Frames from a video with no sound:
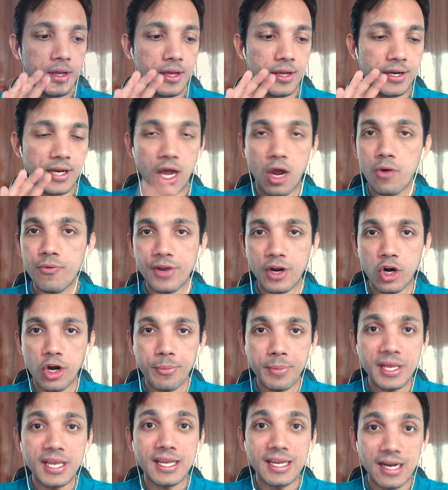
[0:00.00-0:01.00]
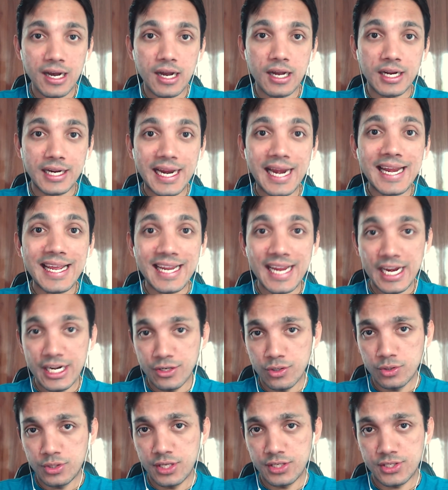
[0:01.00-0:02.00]
now we're going to be getting
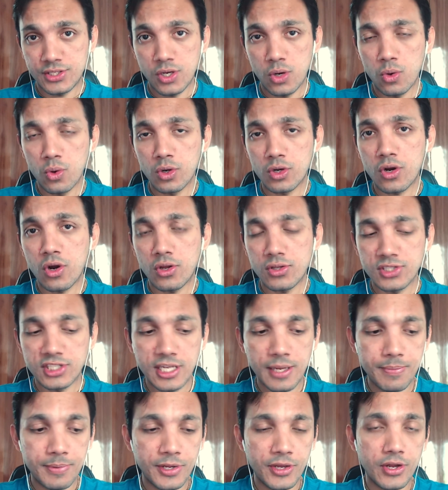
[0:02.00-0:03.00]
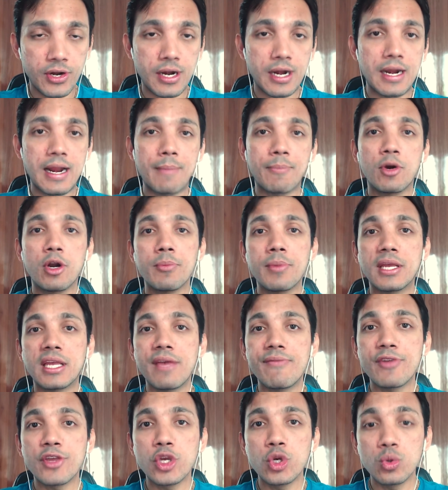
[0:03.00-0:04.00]
into this whole concept here, and I'm going to be
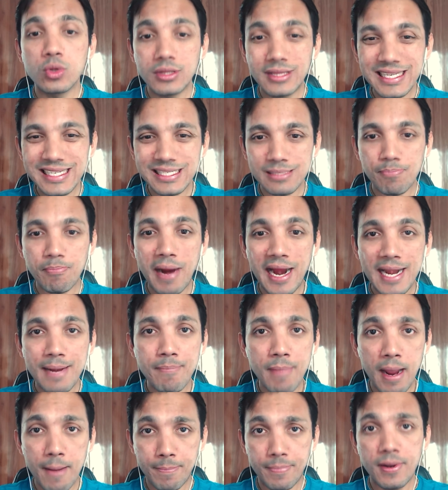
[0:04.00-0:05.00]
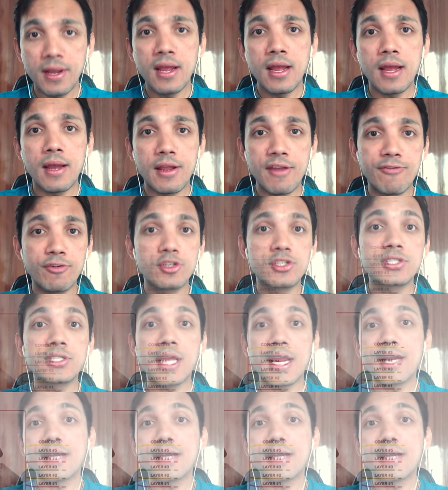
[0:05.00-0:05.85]
giving you this mind map if you stay